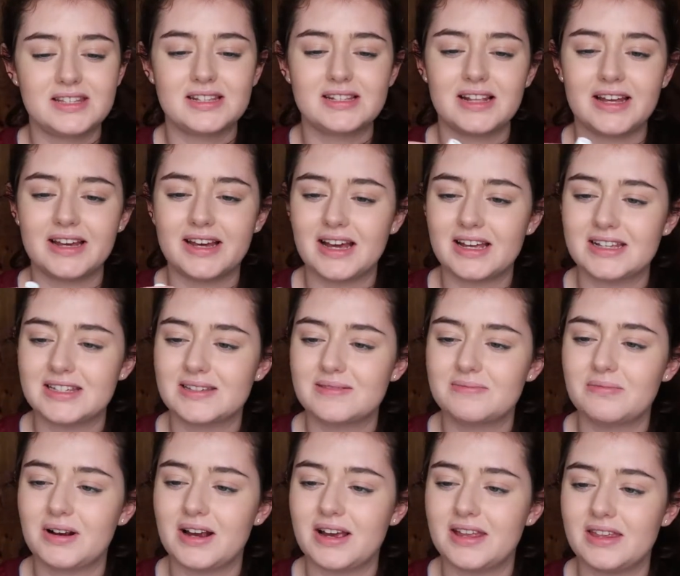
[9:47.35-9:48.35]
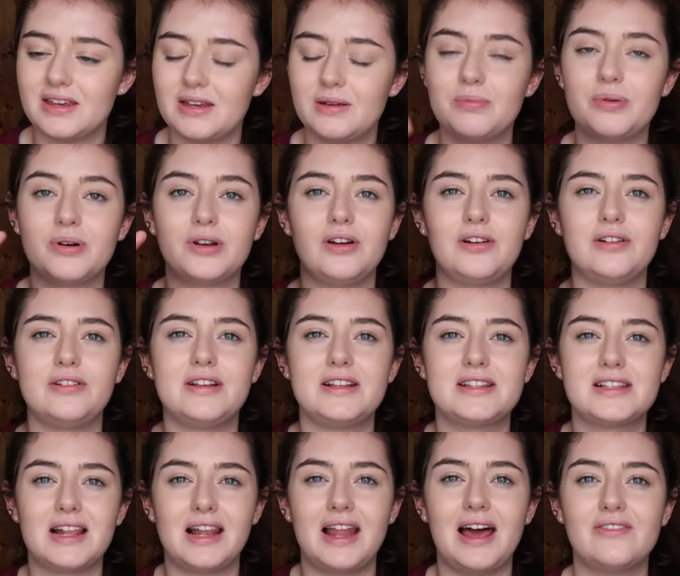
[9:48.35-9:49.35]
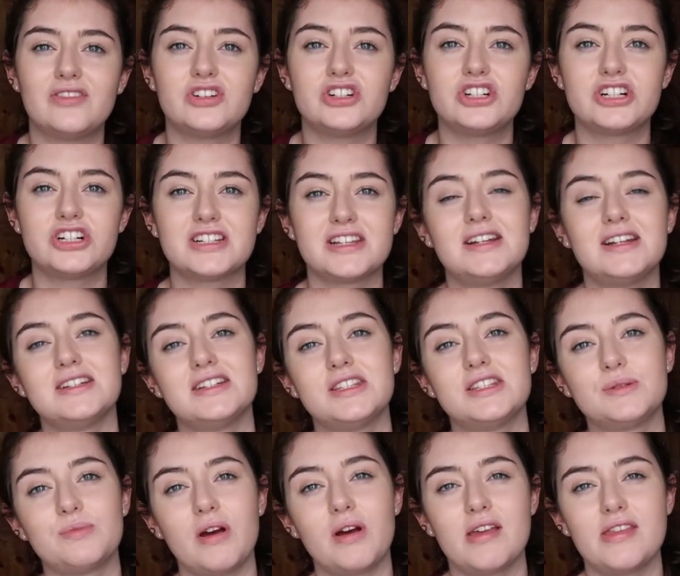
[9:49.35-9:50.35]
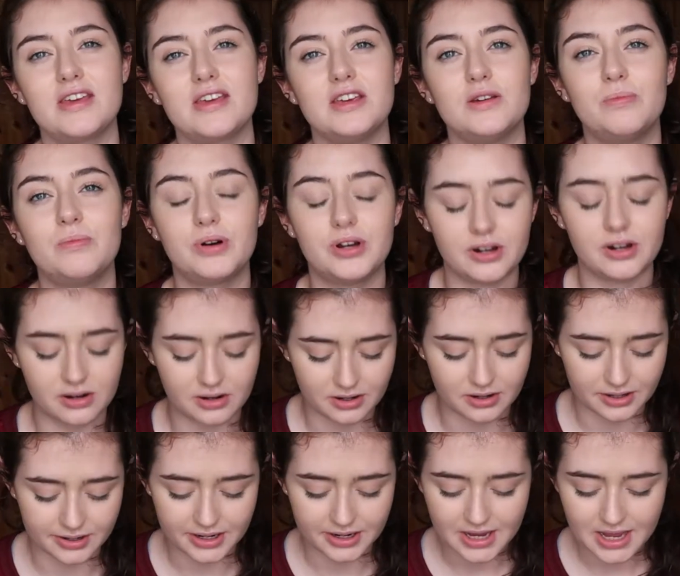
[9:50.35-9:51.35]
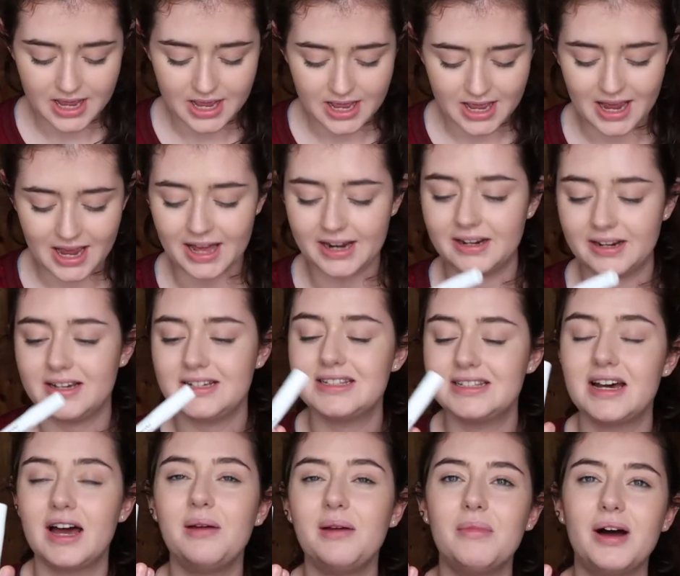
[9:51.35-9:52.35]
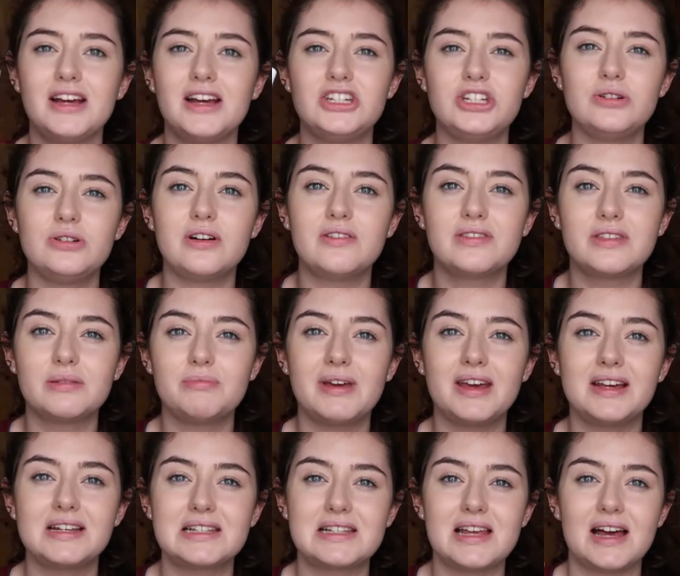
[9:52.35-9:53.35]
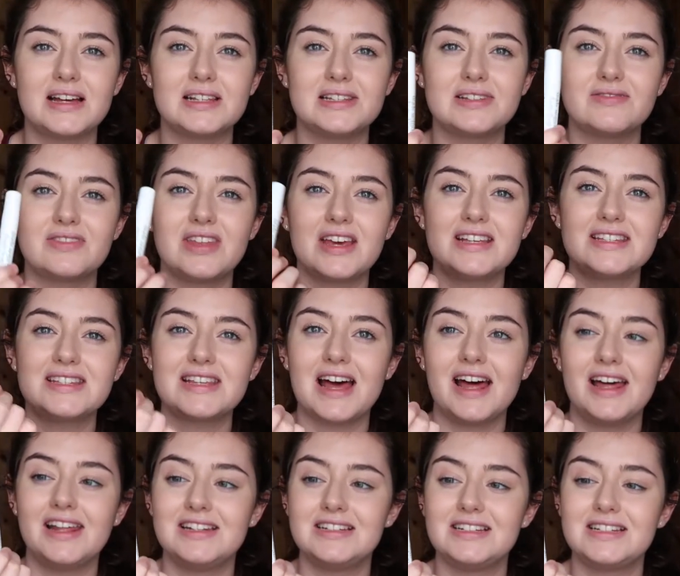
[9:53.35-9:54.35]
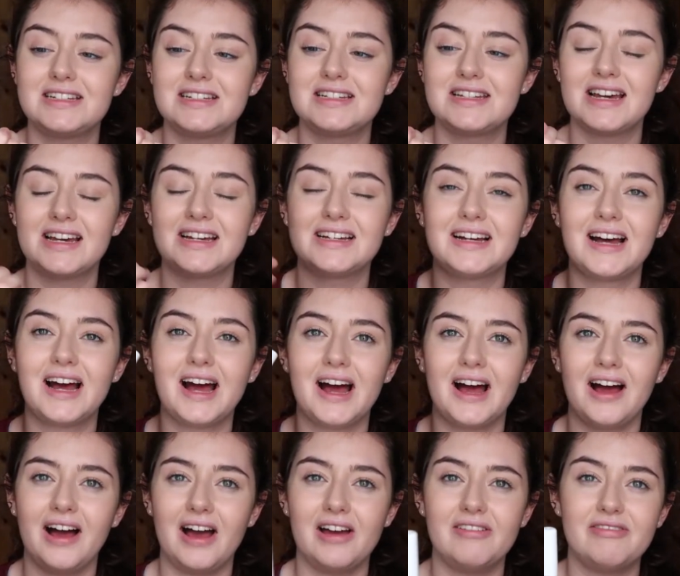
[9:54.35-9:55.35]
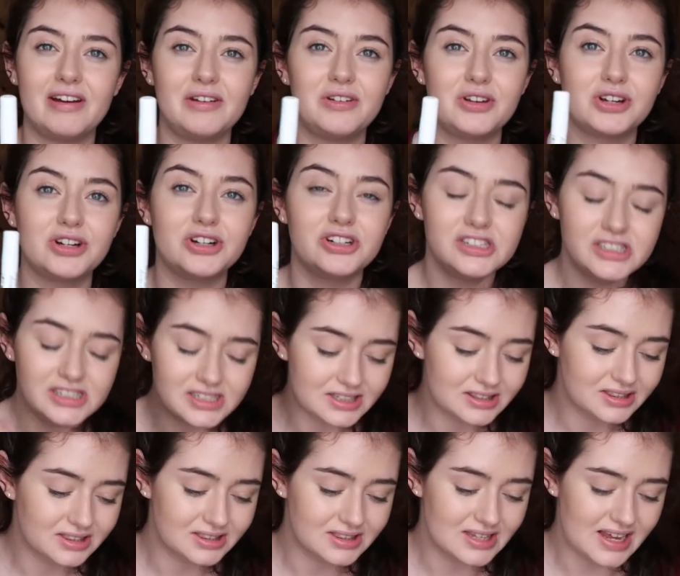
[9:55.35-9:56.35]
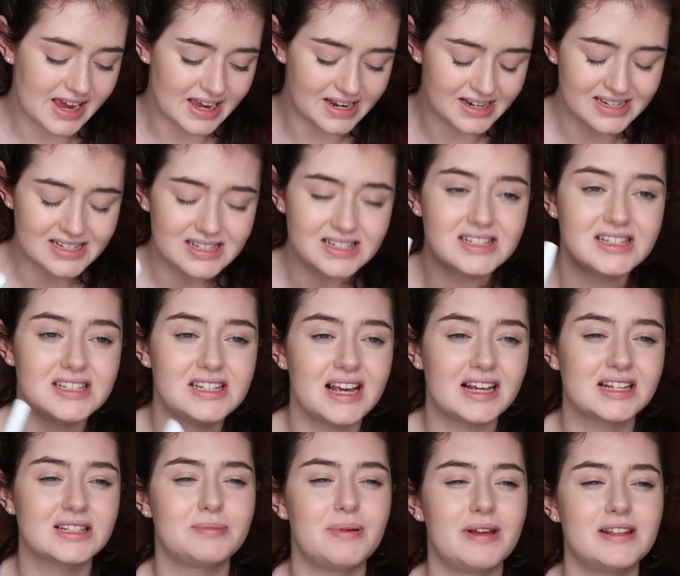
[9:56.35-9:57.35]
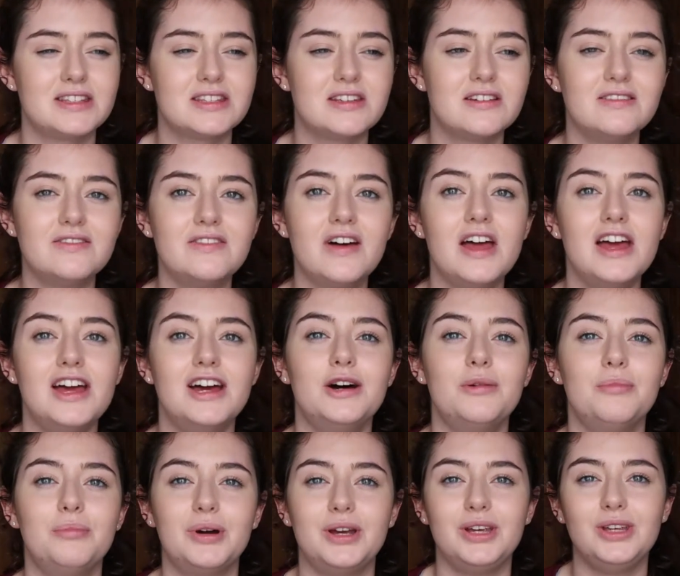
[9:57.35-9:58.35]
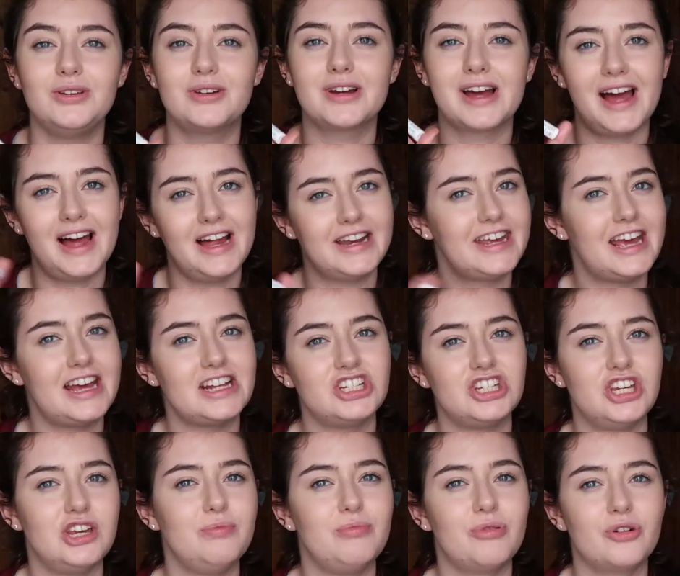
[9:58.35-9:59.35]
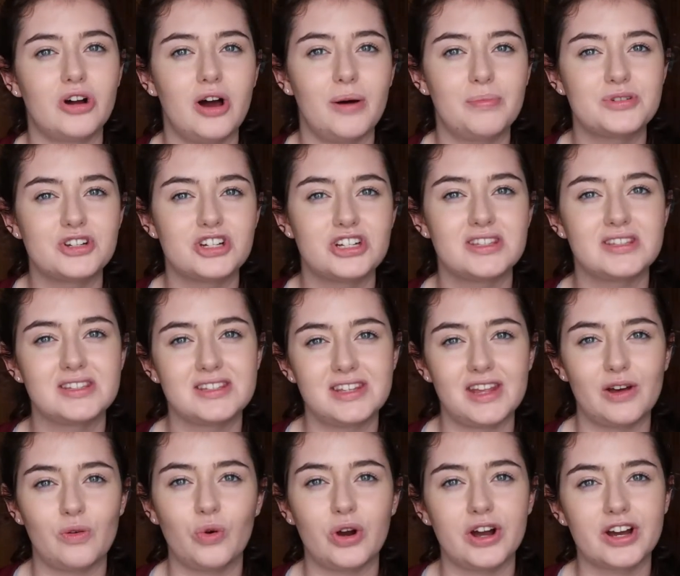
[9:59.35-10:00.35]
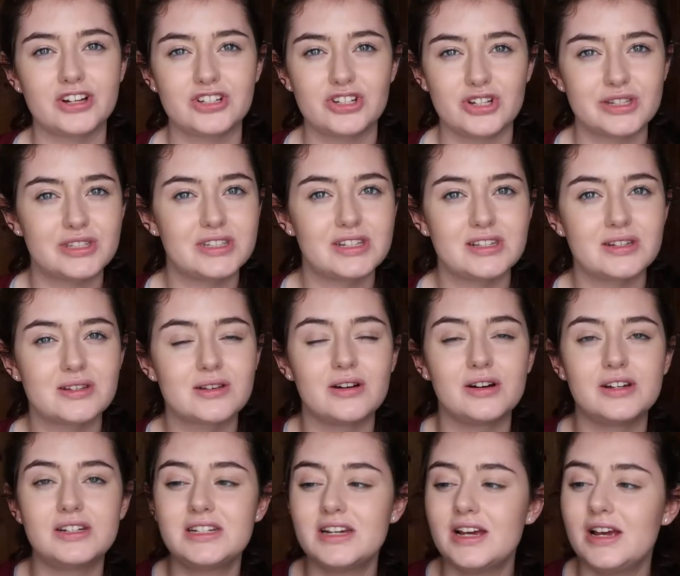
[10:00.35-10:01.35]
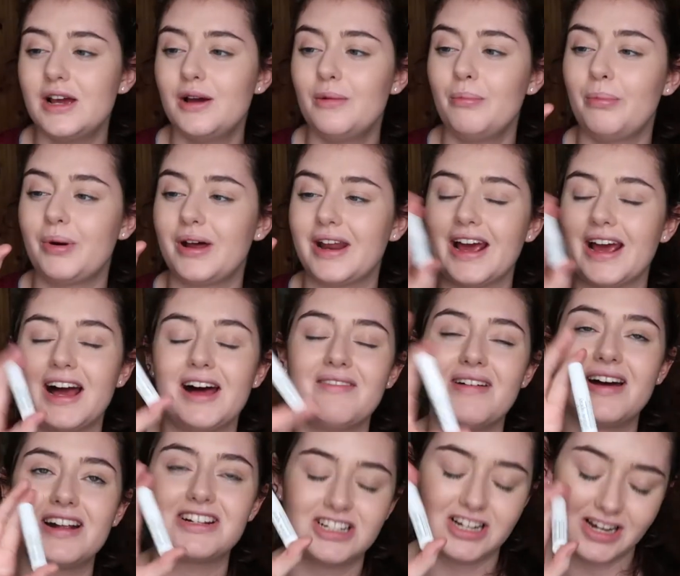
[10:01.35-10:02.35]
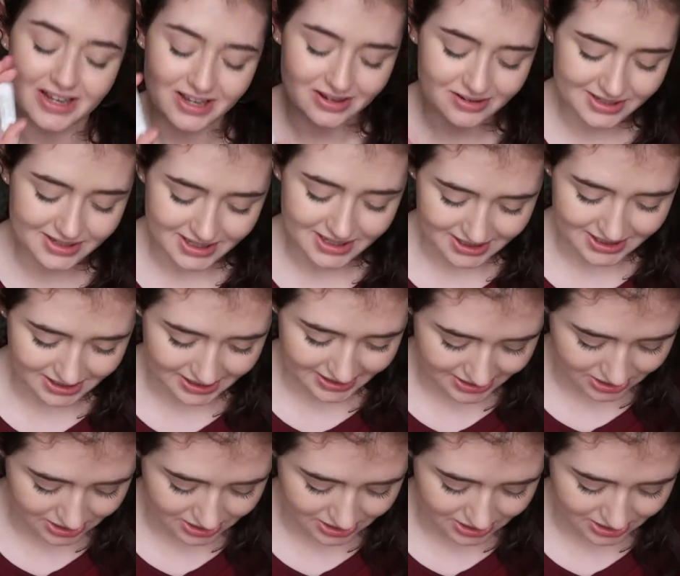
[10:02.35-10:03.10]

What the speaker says: is like a spray that you put on. It's a lavender scented spray that you put on at nighttime. I do have the big size of this, and I found it good. It is expensive, but you can get cheaper options that work just as good. But I have actually used this and I